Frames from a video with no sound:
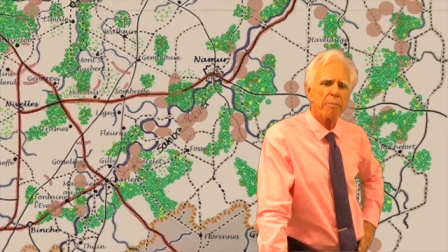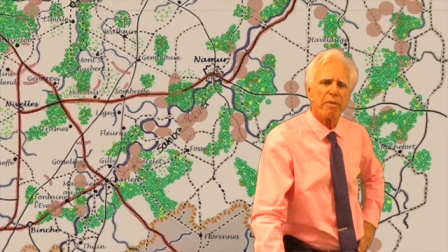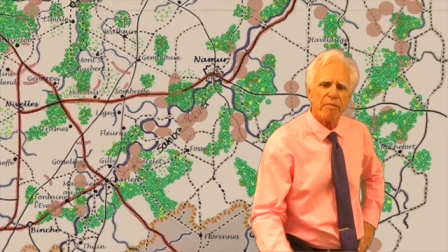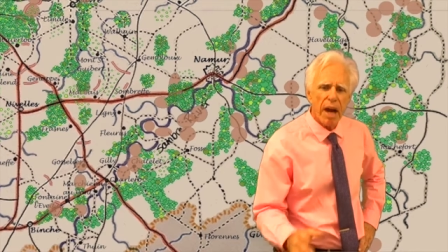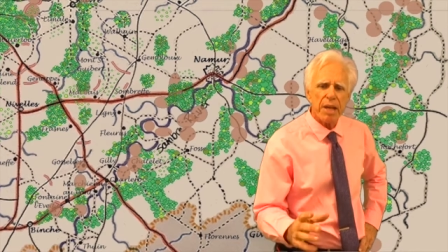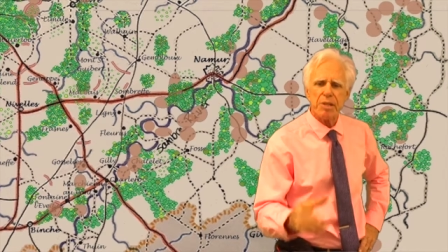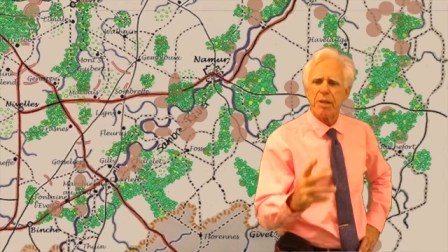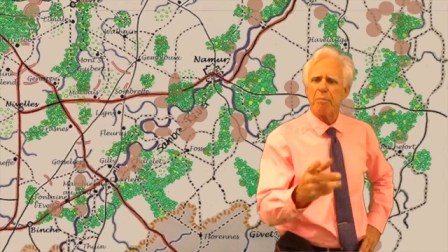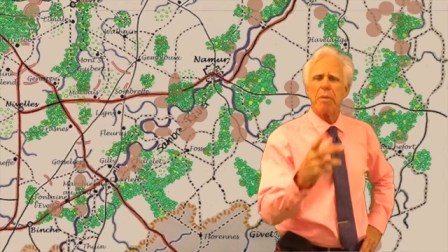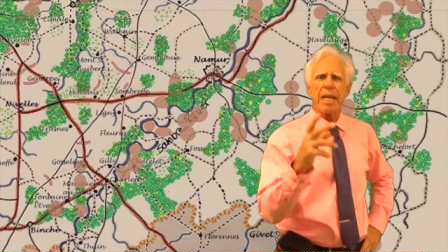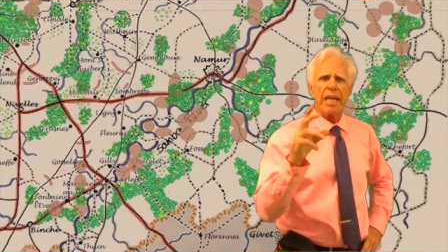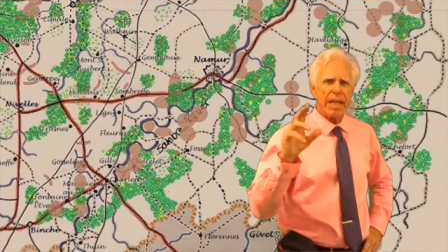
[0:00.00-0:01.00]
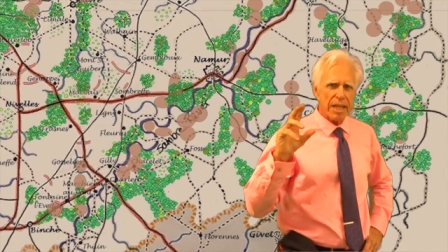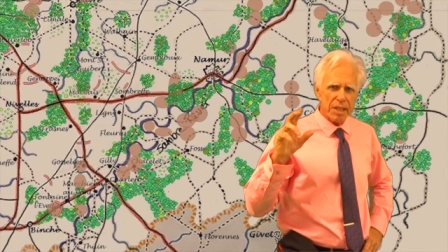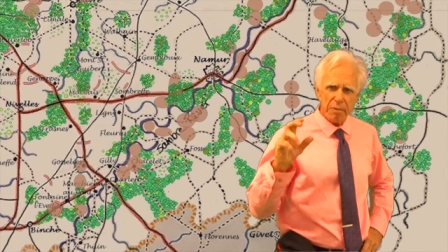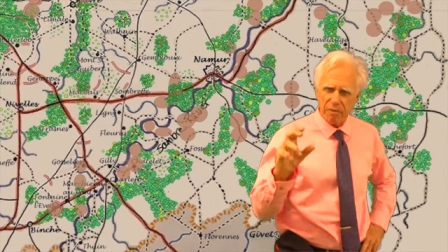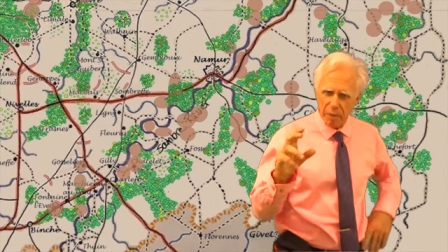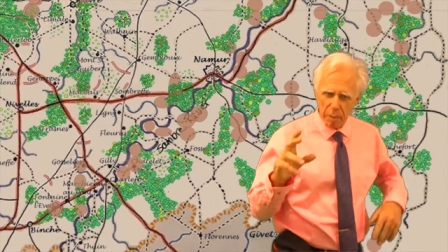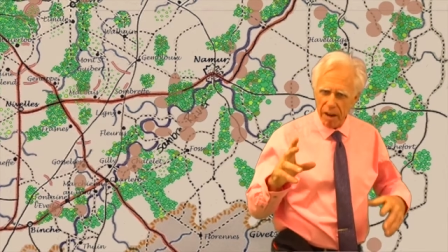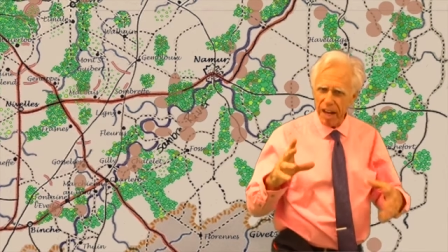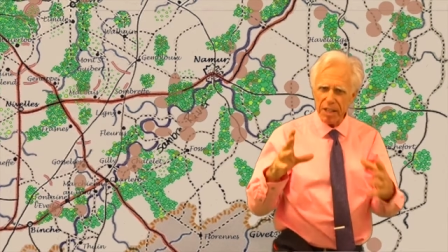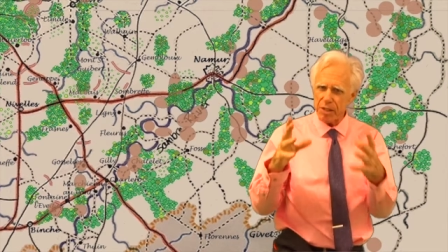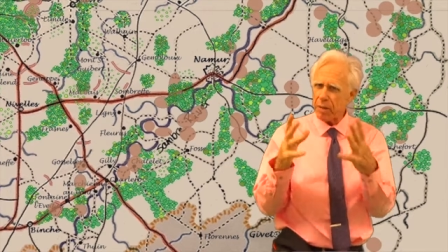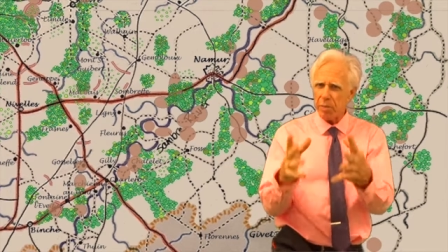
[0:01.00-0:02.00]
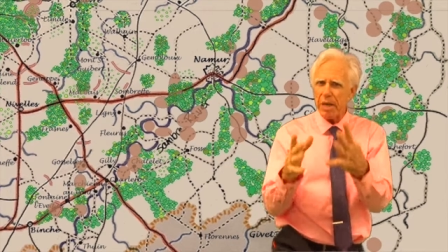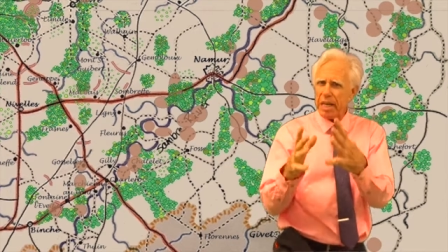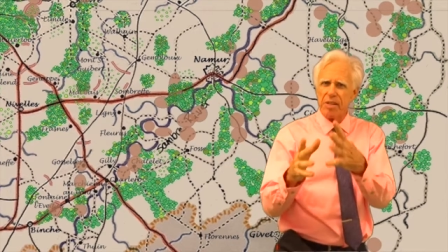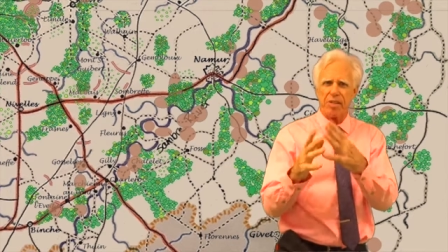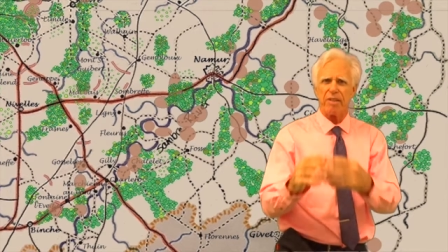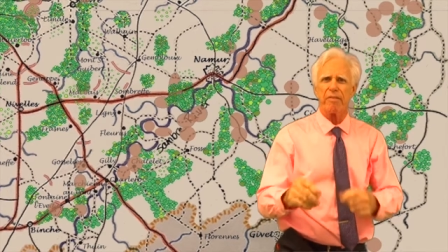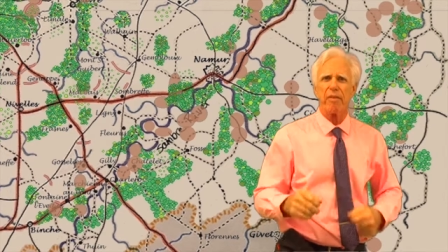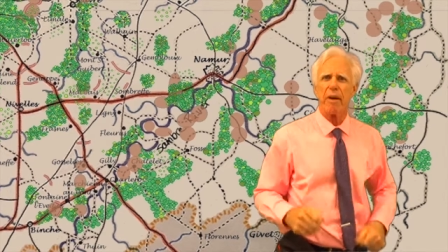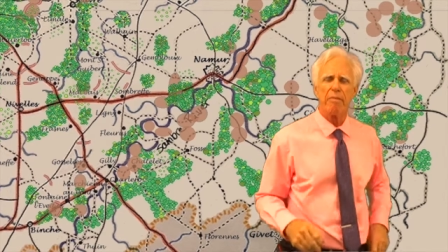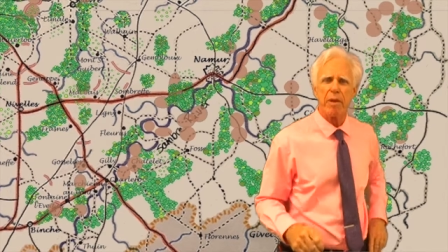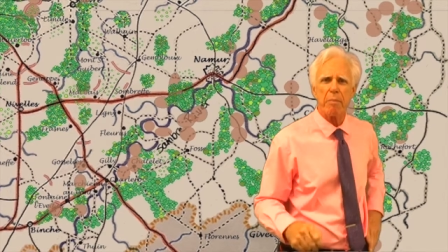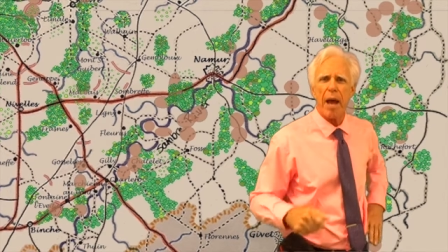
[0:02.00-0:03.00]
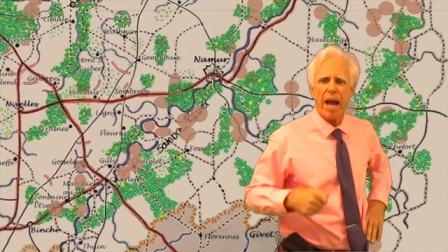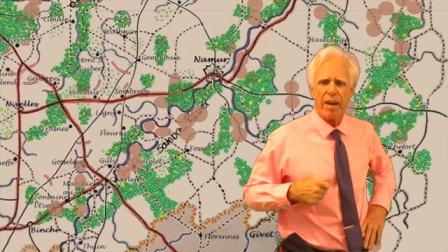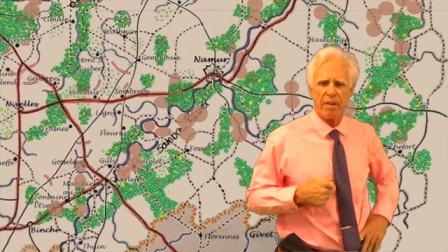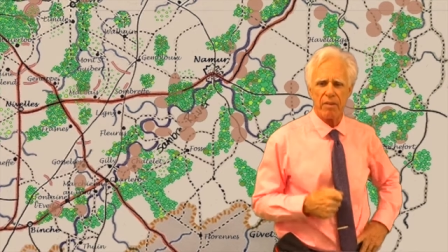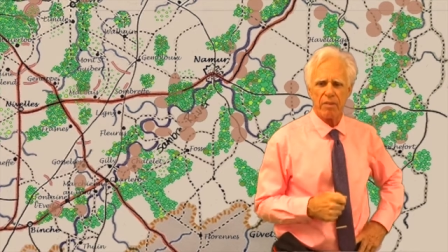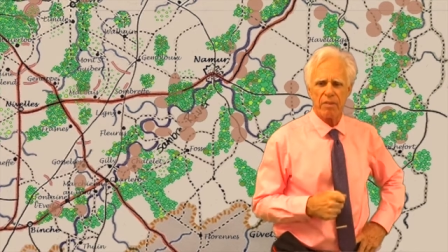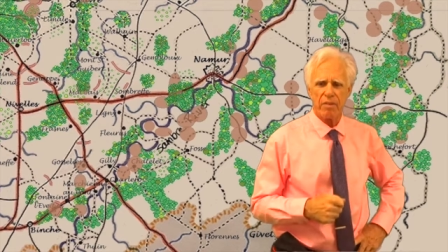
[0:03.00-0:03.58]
Provides the meaning, it provides the reason for every battle.